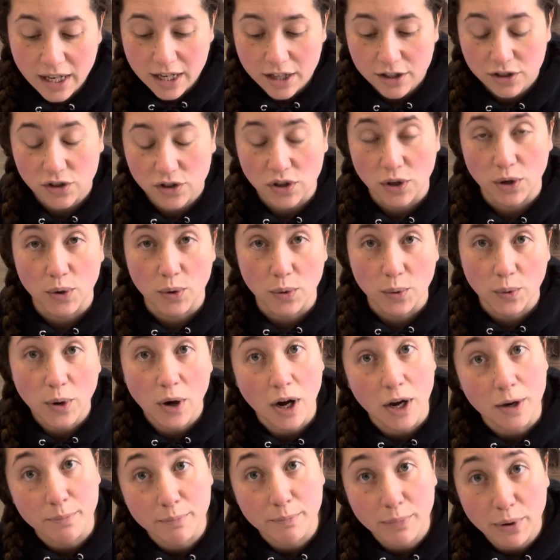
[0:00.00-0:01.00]
So
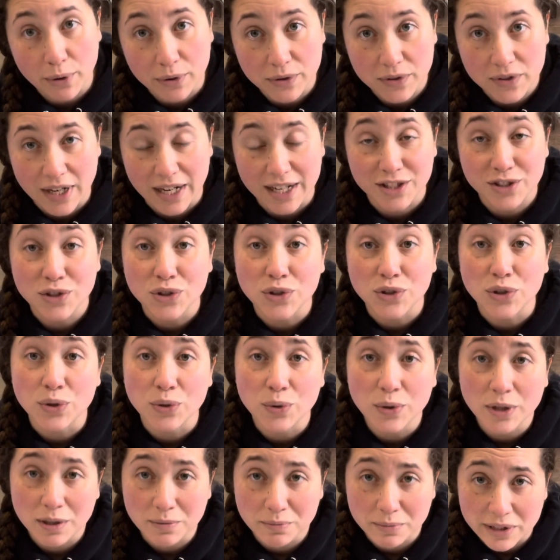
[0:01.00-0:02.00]
on both sides,
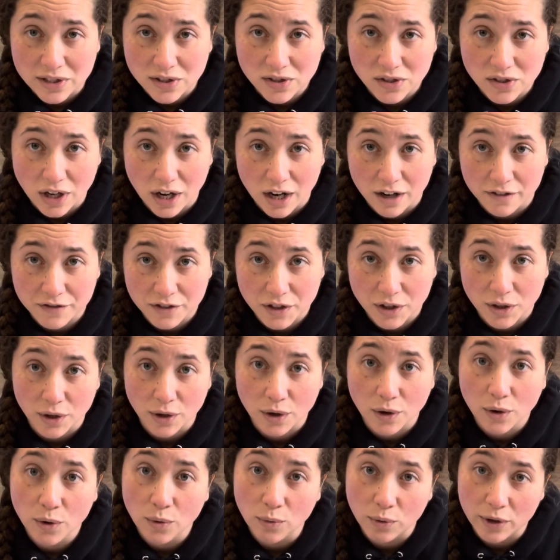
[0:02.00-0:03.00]
you can be
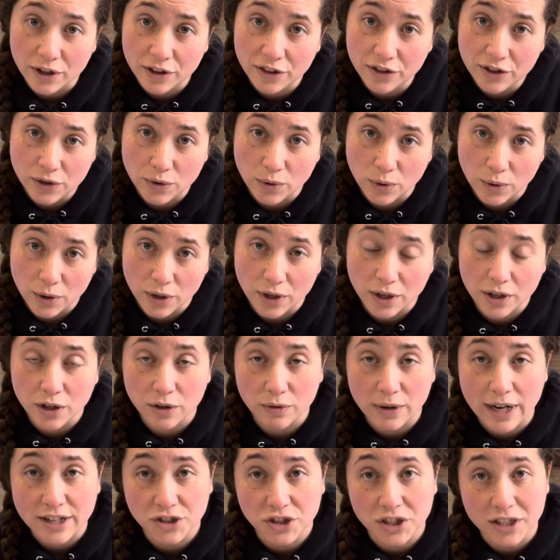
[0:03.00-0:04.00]
softer with your
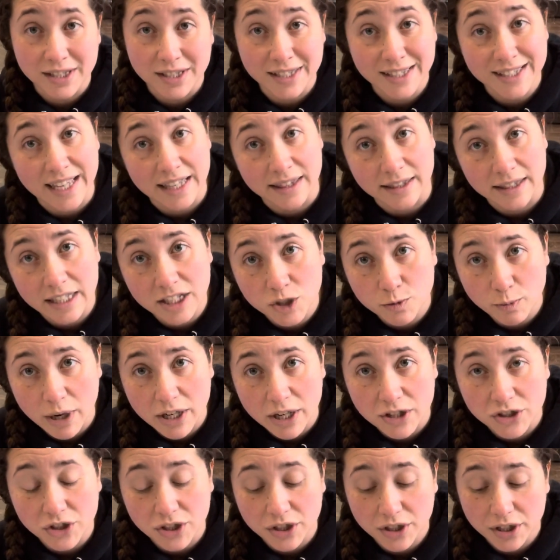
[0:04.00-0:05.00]
corrections and leash
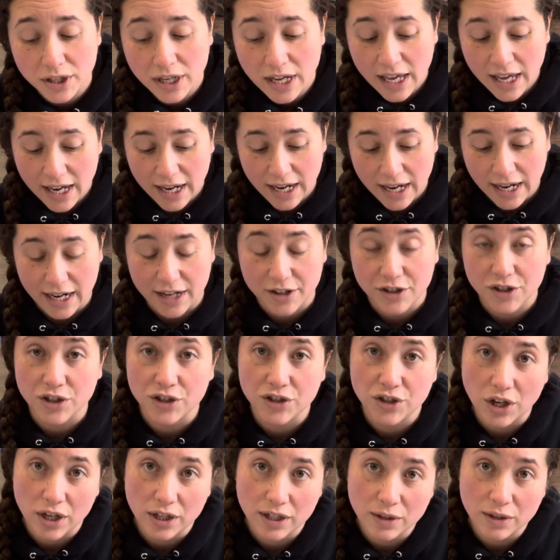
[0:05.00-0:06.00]
pressure, and your
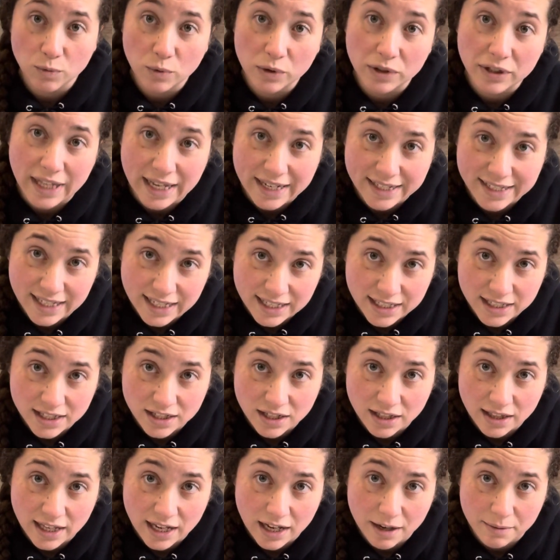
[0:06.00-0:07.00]
dog will lend
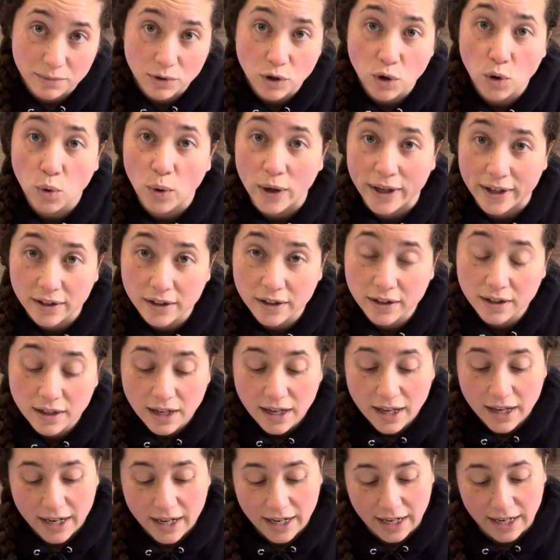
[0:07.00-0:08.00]
into them quicker
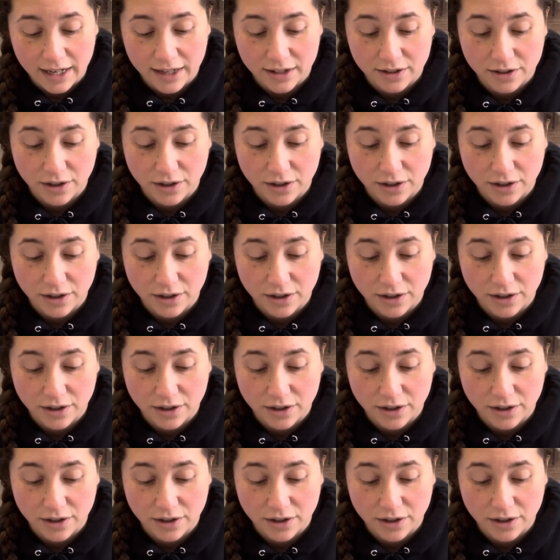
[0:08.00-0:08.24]
and